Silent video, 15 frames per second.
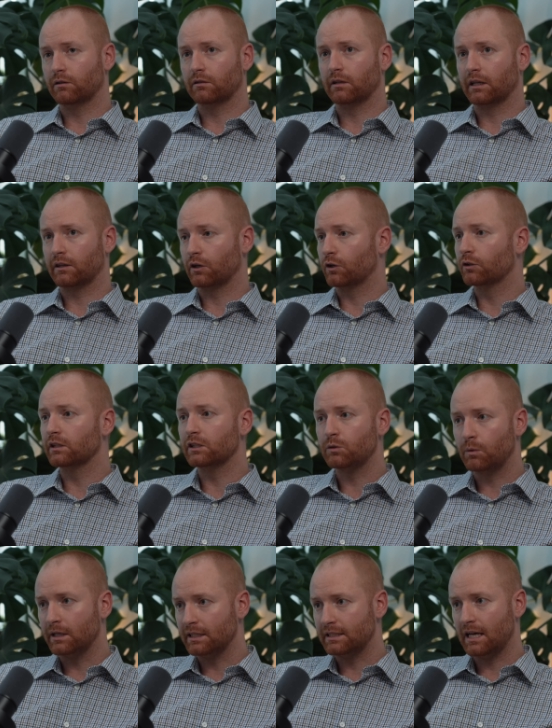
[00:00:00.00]
like the early
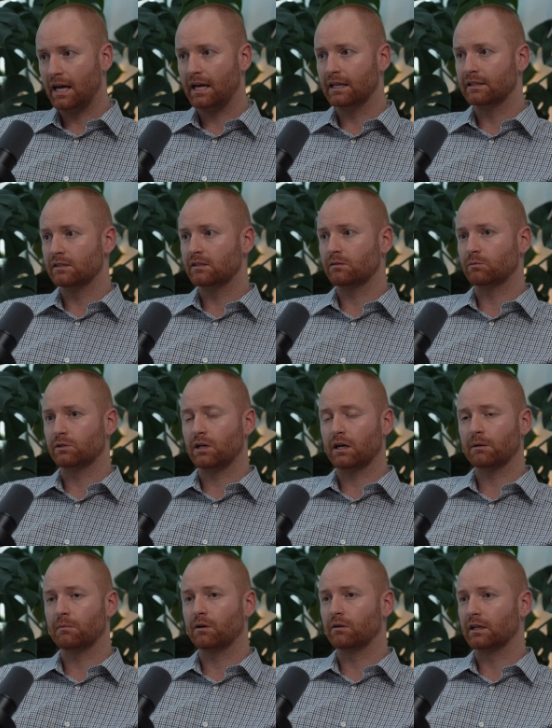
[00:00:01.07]
2010s, we're
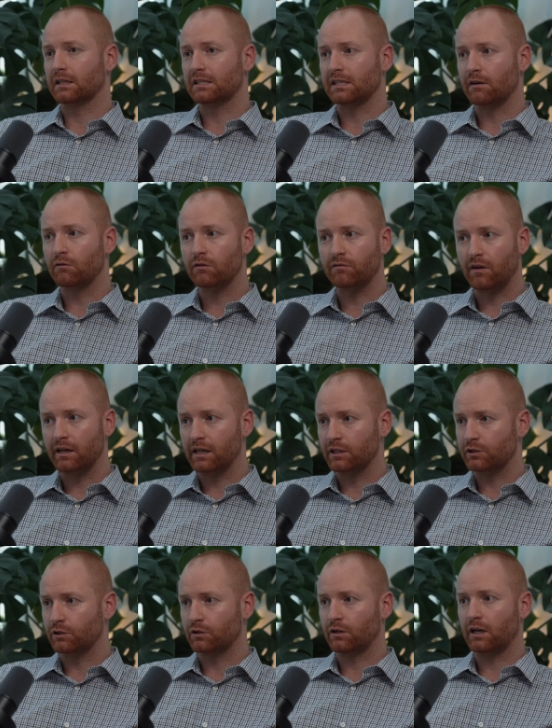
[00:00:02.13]
talking about like several
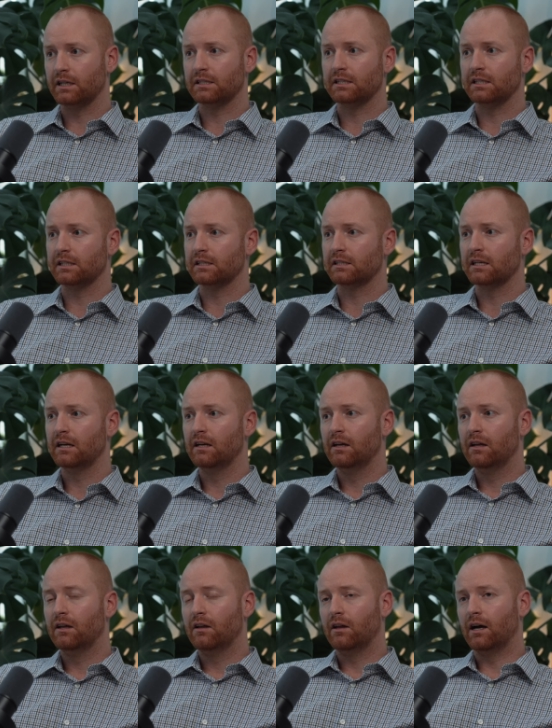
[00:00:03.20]
financial crises.
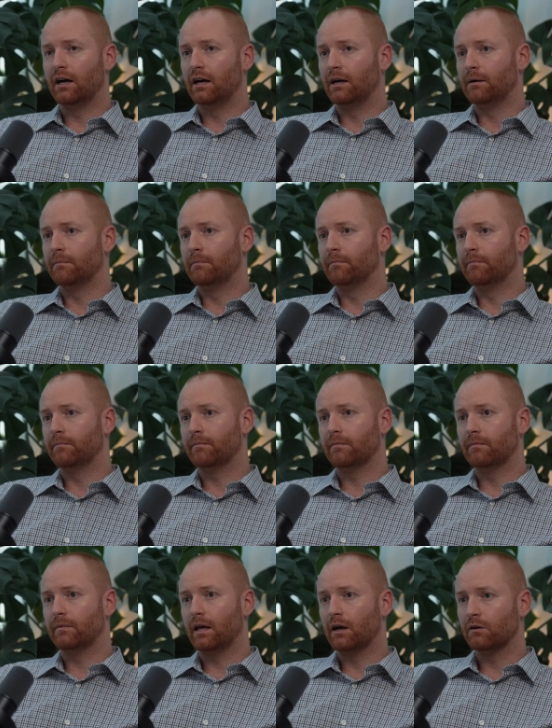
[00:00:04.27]

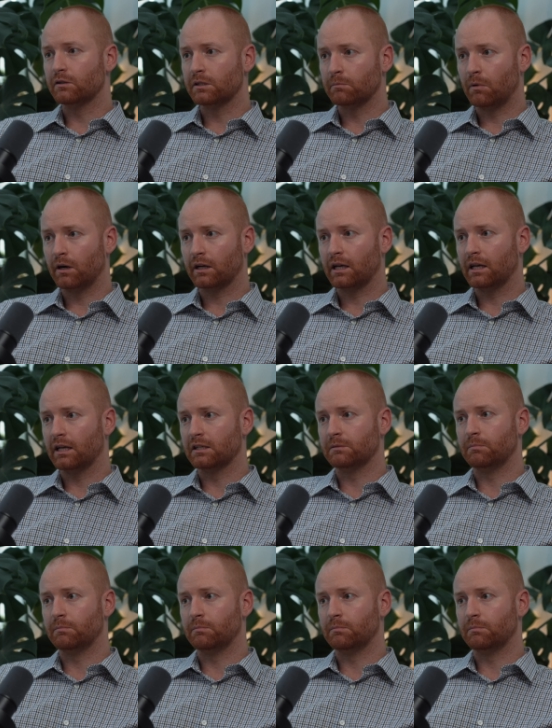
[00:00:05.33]
The housing market has